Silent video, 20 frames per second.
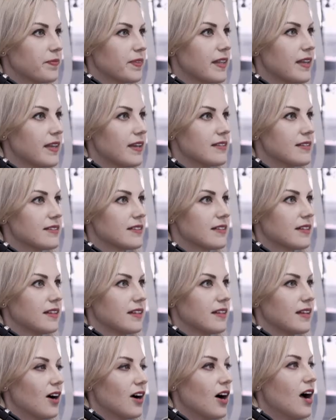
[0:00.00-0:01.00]
Yes,
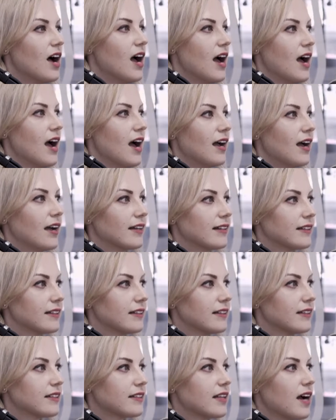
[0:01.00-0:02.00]
yeah.
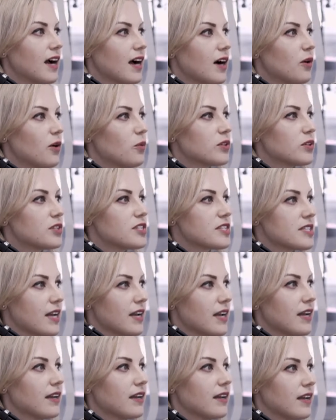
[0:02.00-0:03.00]
I would
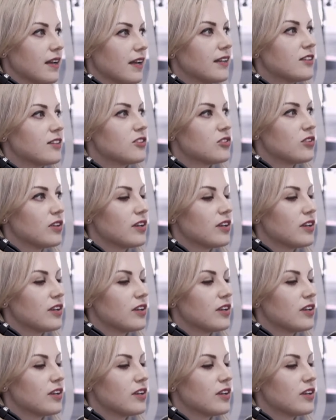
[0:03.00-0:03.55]
say it